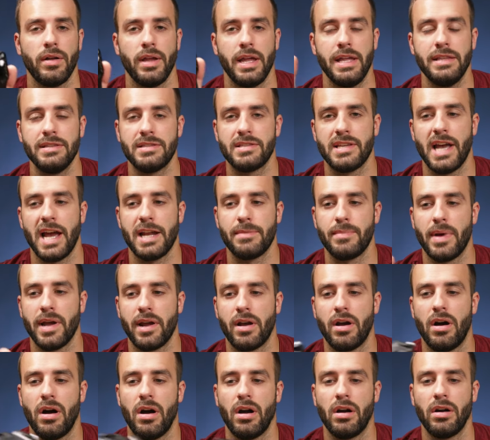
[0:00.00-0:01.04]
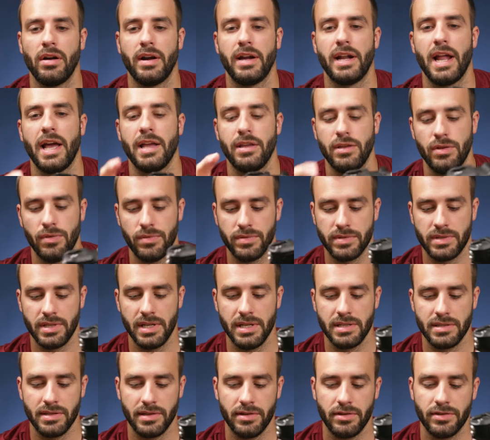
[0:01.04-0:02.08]
inside my car, and I use
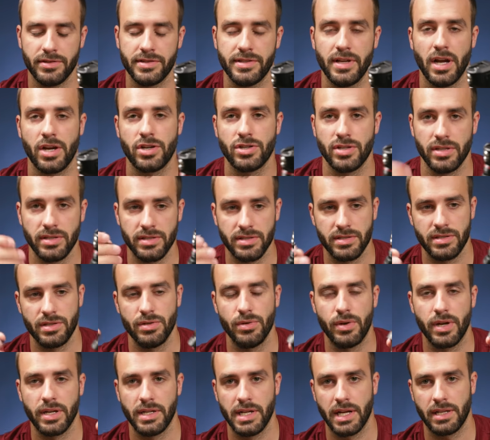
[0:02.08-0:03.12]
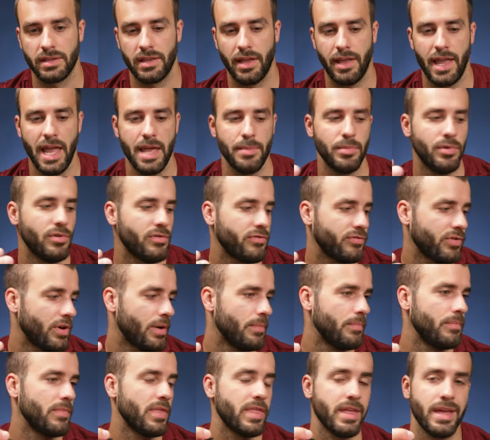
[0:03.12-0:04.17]
these little suctions to connect the cable
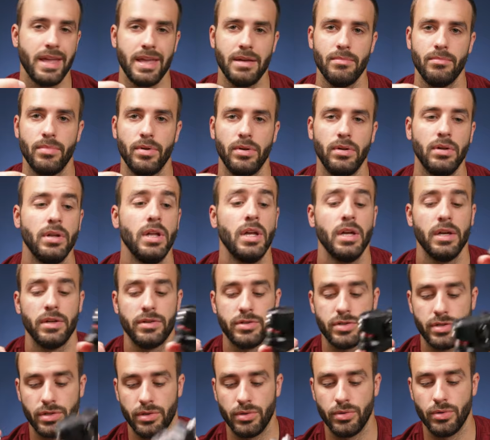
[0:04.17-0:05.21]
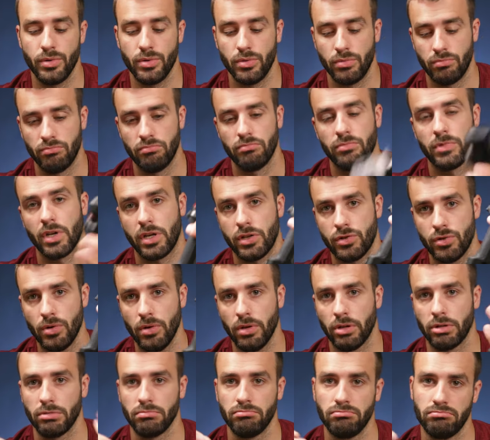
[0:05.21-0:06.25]
from the gimbal to the
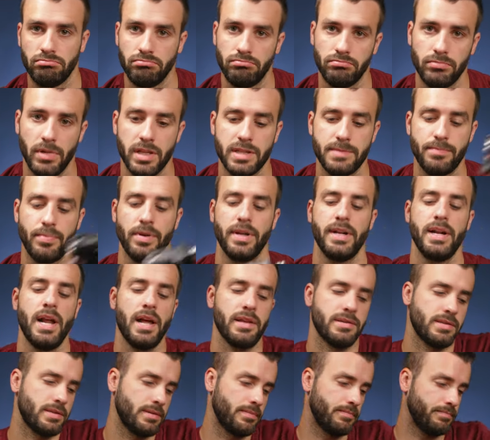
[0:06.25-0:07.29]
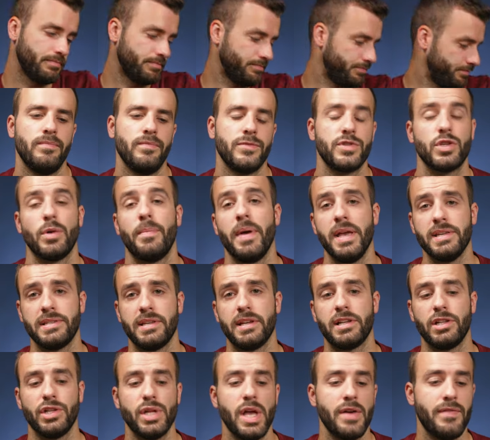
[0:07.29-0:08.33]
controller. It's pretty nice. So
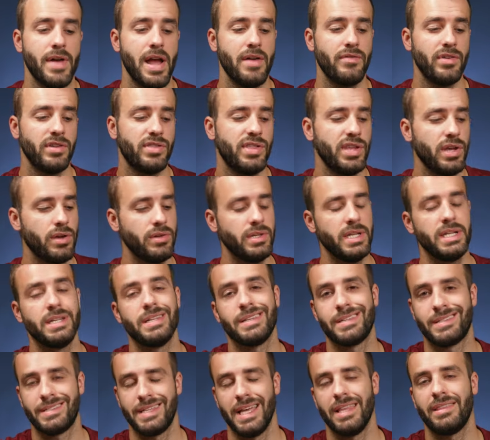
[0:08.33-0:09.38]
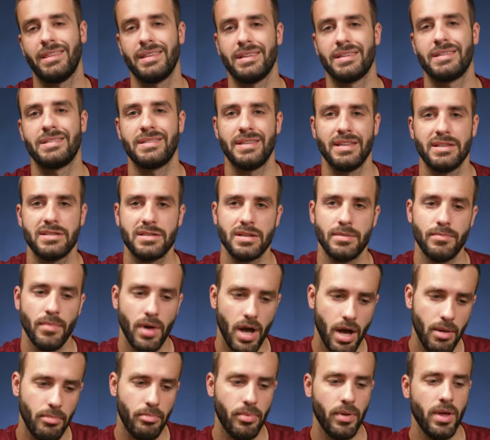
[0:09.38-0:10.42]
basically you have everything you need to set this system
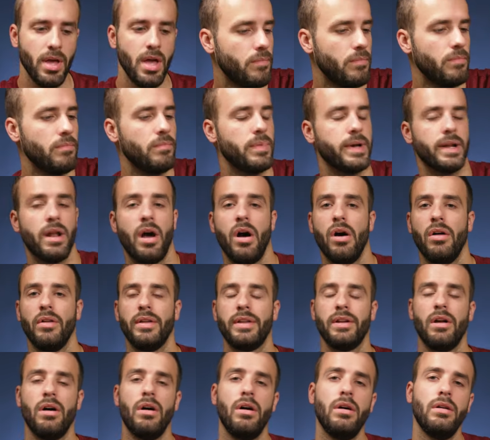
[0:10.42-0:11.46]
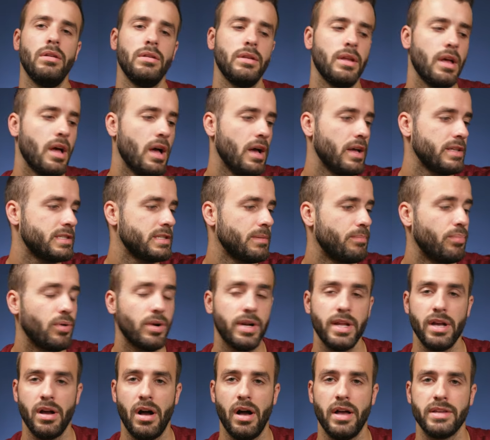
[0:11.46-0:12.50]
up, but all in all, it's a
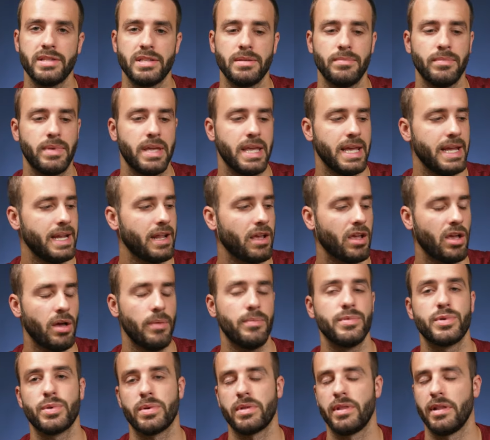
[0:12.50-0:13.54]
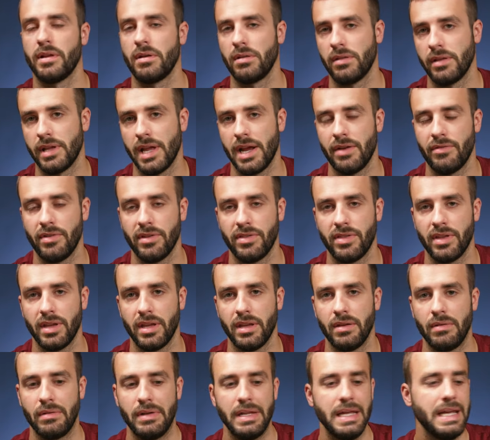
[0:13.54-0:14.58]
pretty awesome kit. It comes with literally everything
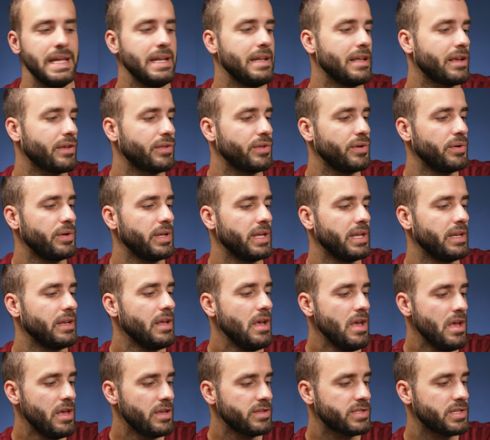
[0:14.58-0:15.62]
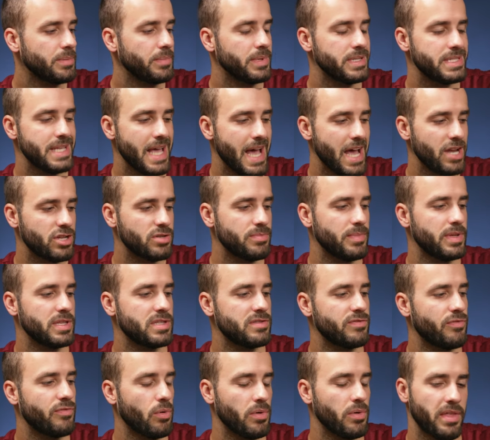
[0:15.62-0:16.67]
you need, including some
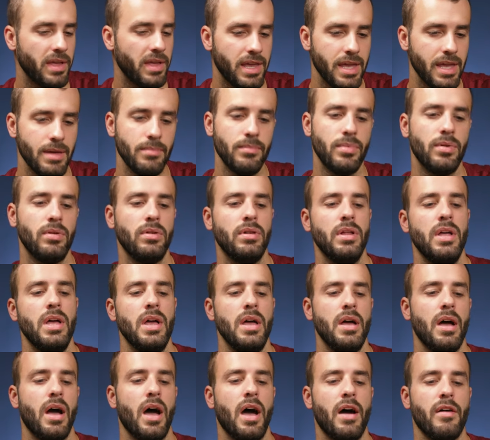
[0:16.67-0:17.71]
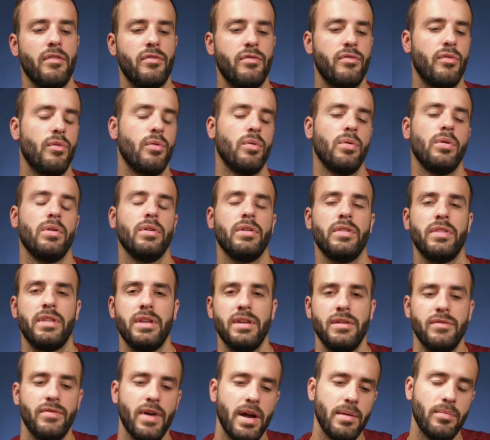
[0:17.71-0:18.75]
attachments for the gimbal, for
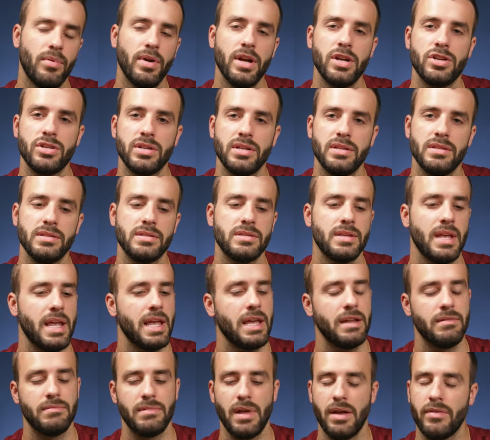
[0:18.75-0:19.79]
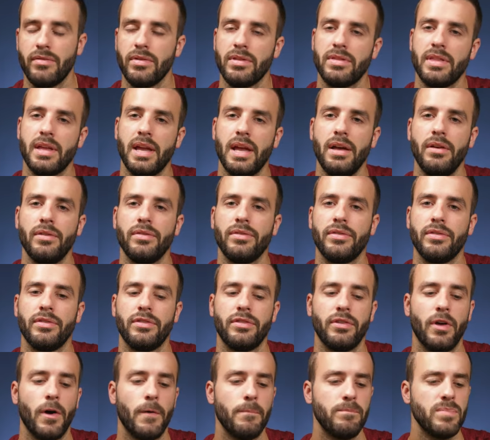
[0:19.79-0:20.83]
the vibrations and everything else.
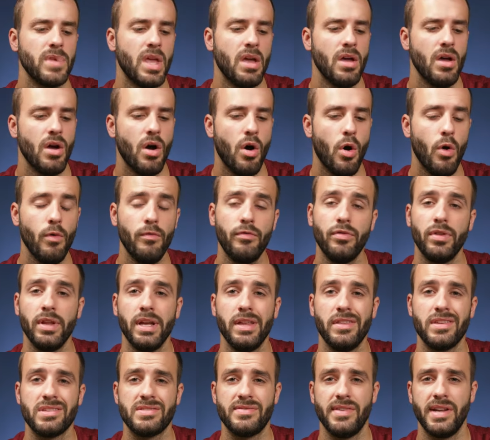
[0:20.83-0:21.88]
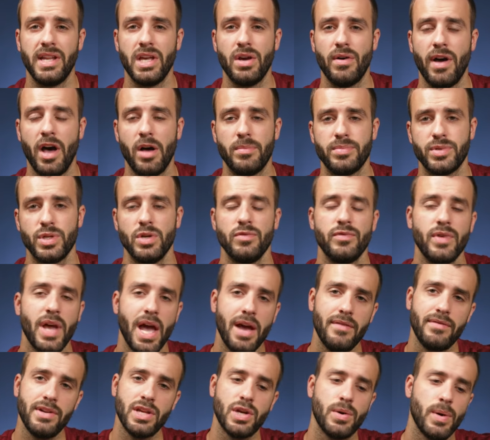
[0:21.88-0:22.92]
So hopefully this video helped you. If you
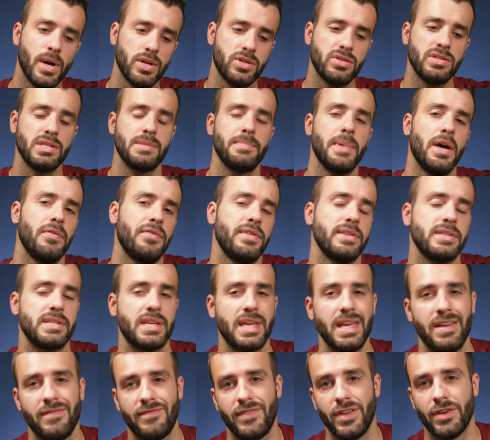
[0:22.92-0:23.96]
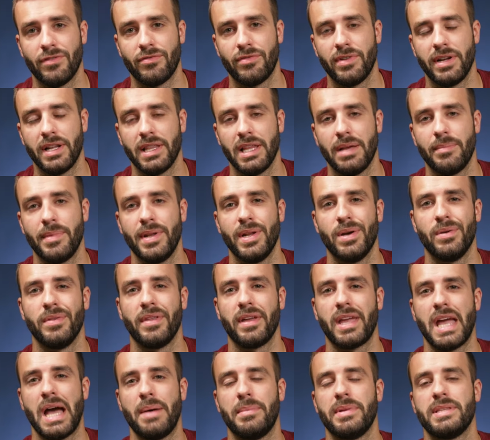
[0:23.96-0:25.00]
have any questions about this kit, feel free to let me know in the
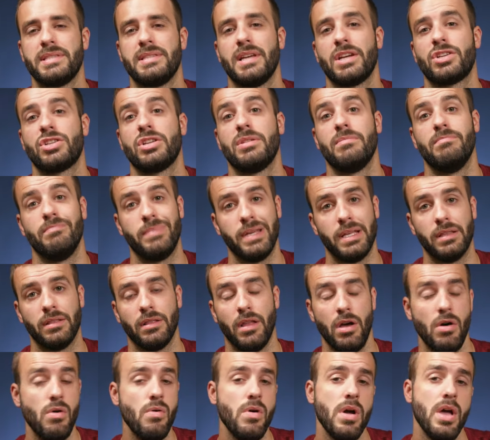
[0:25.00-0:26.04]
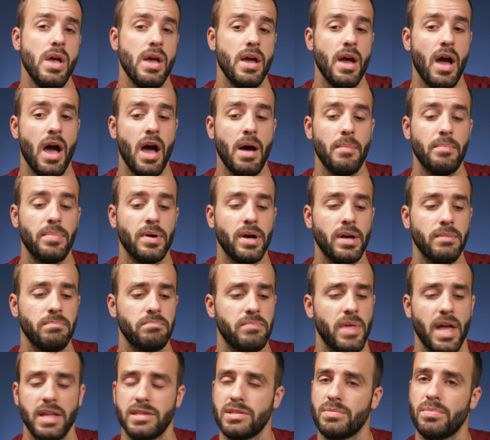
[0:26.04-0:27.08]
comment section below. But
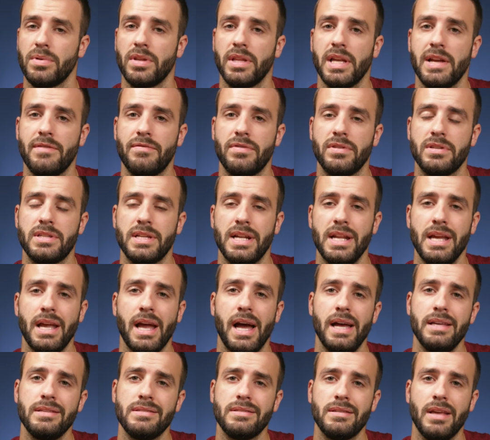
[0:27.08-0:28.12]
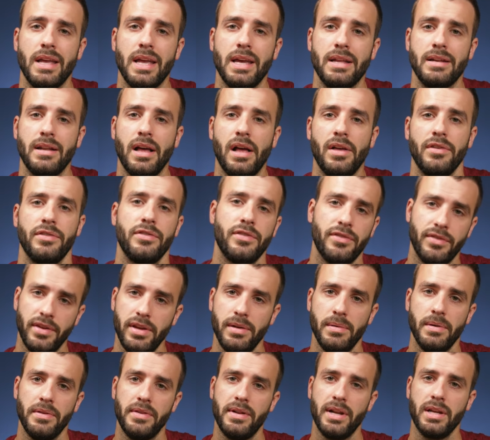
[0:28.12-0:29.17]
that's really it for today, guys, and I'll see
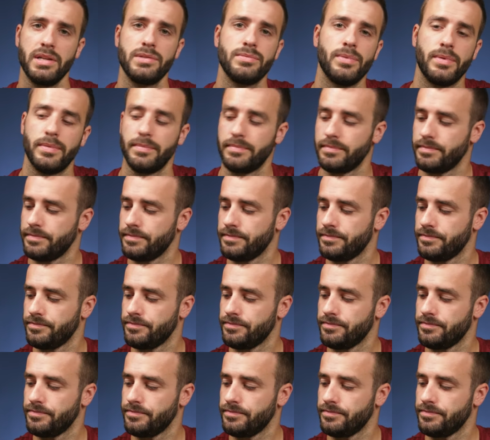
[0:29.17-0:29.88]
you on the next one.